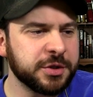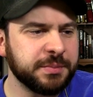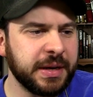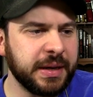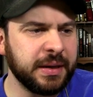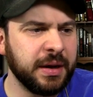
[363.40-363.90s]

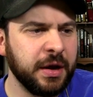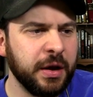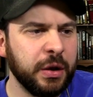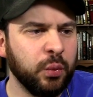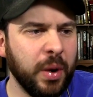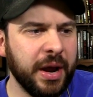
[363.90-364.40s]
me
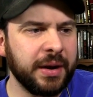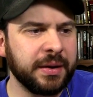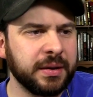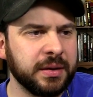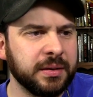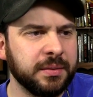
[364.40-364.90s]

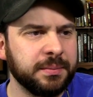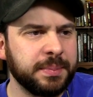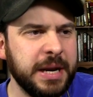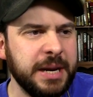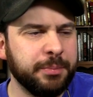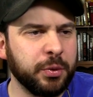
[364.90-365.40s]
when
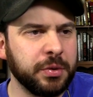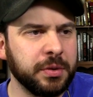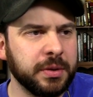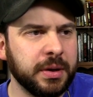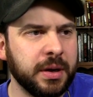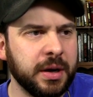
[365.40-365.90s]

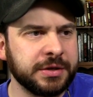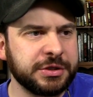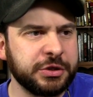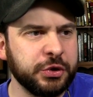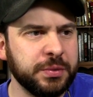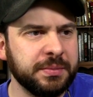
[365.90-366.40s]
people
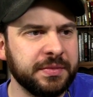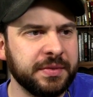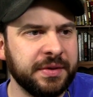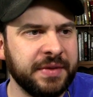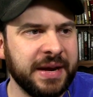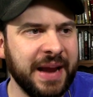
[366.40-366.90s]
assume
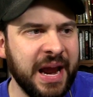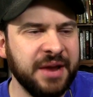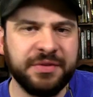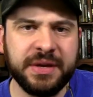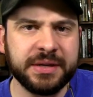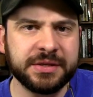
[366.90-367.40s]
that
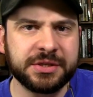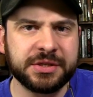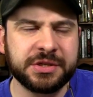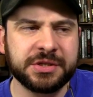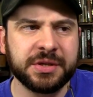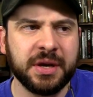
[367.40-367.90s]

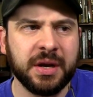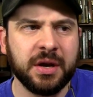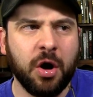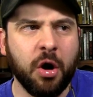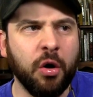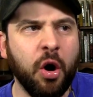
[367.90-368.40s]
atheists
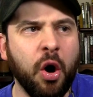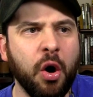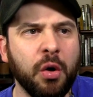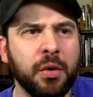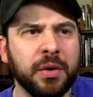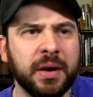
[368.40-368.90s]
are
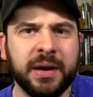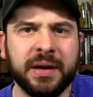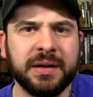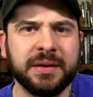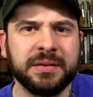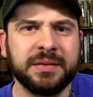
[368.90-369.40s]
all
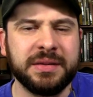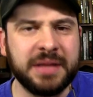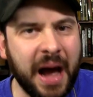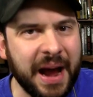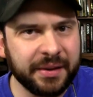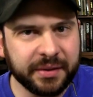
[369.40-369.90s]
uh,
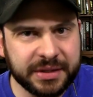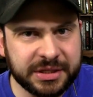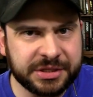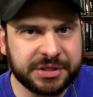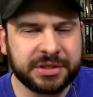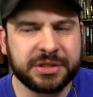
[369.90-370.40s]

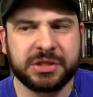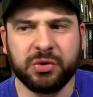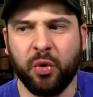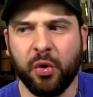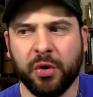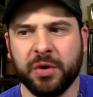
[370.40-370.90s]
nihilists
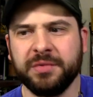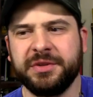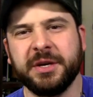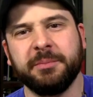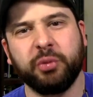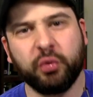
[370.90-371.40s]
or
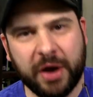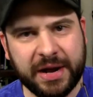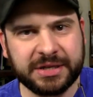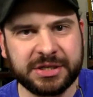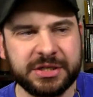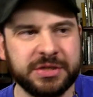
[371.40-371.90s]

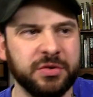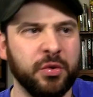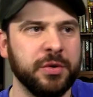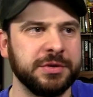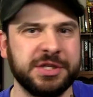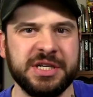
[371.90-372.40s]
depressed
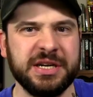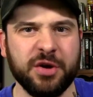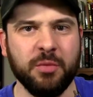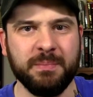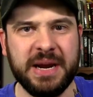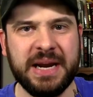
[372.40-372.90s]
or see
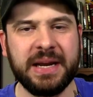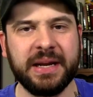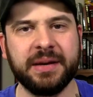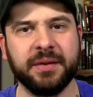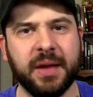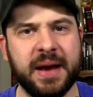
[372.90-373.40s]
no meaning
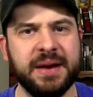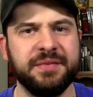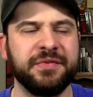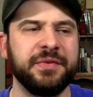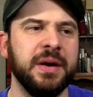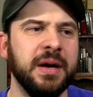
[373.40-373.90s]
in
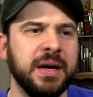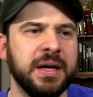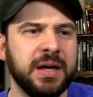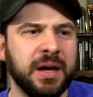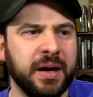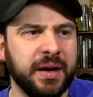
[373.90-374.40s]
life.
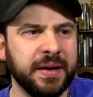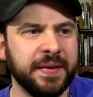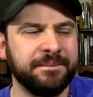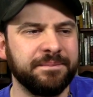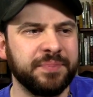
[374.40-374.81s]
Uh,